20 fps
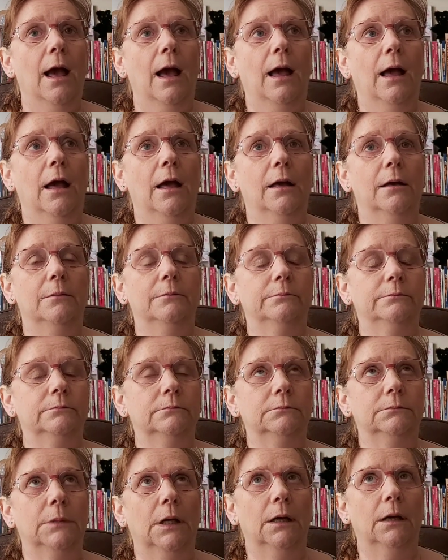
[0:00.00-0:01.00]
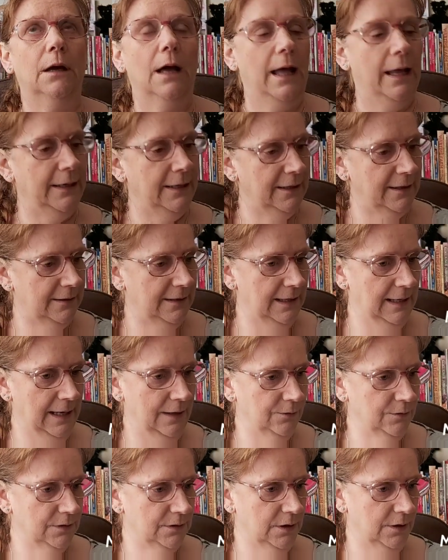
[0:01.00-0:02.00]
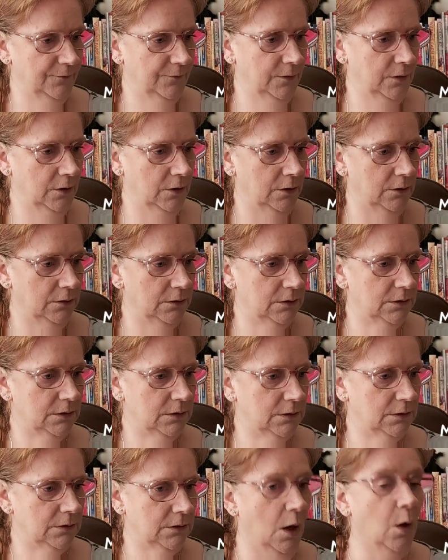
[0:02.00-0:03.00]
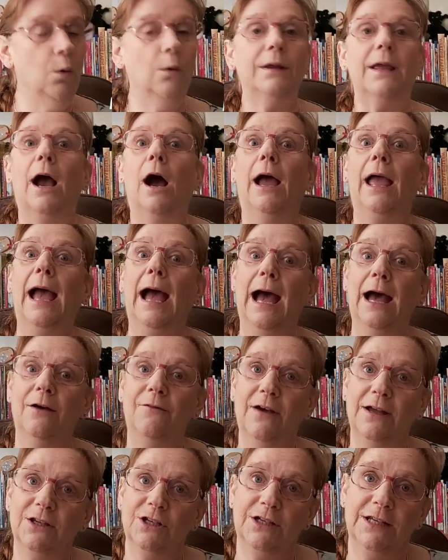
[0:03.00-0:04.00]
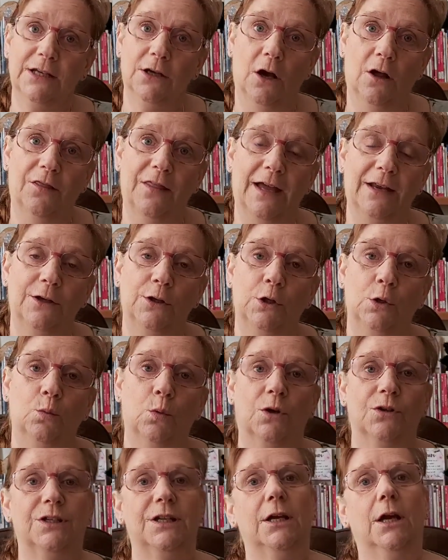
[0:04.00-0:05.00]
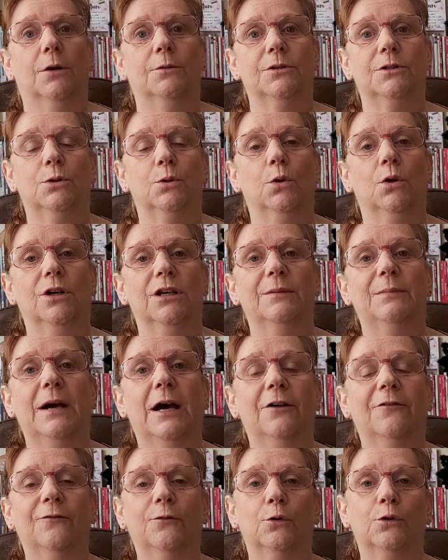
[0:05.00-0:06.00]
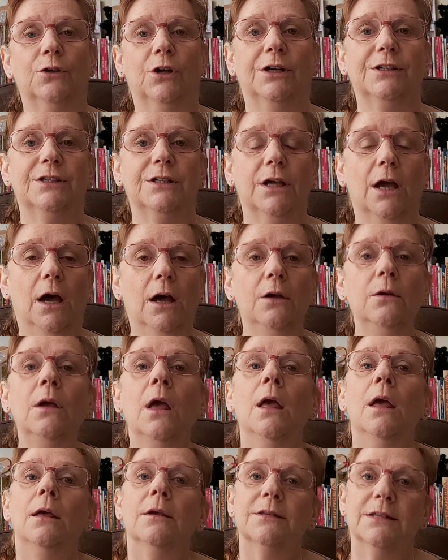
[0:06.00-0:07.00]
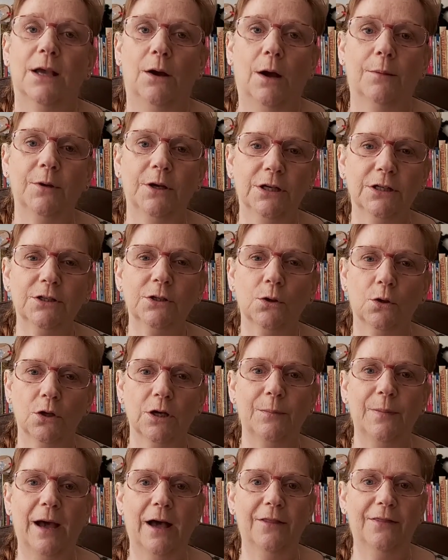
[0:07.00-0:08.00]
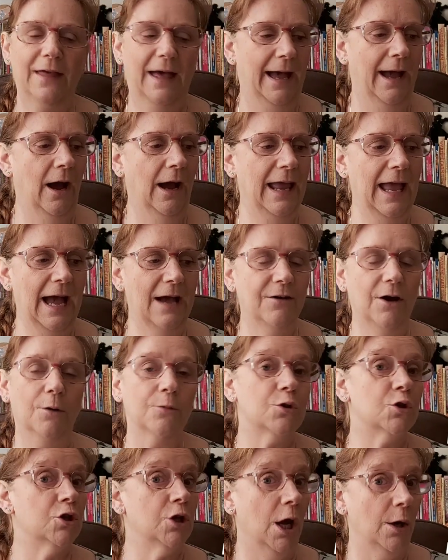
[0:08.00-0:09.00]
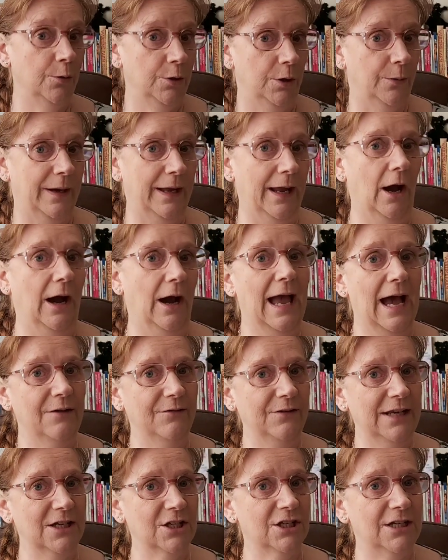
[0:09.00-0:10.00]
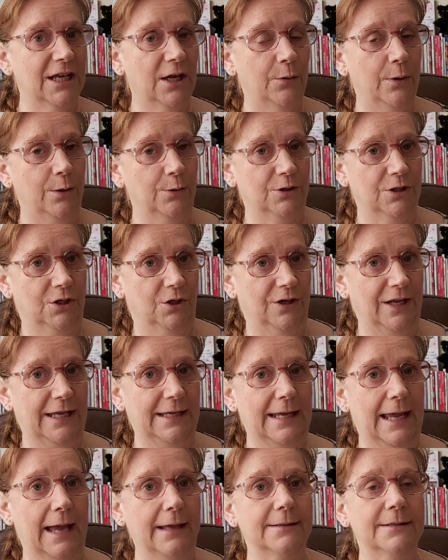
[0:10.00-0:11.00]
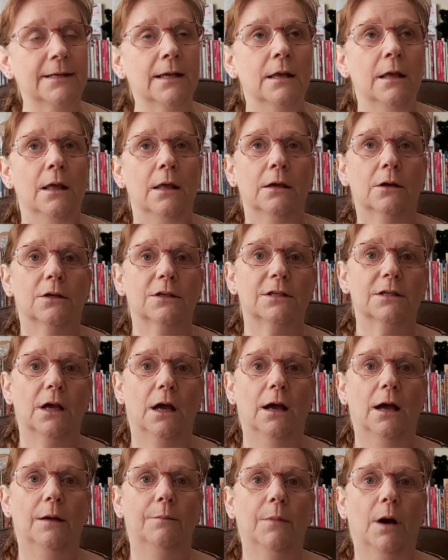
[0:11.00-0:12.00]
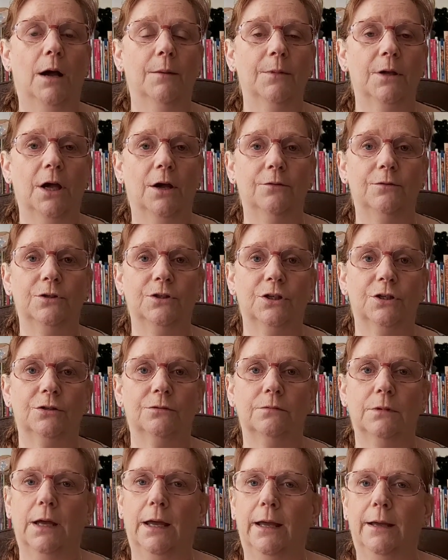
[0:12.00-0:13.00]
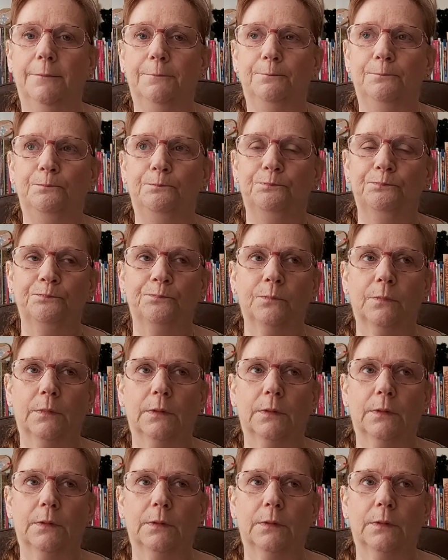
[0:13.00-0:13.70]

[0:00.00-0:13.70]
Um, anything else I've got? Oh, I have actually got that new wadding I was talking about a fortnight ago. So I'm going to talk about that. I have. I'll show you it. I haven't actually quilted on it yet because um, I'm going to um,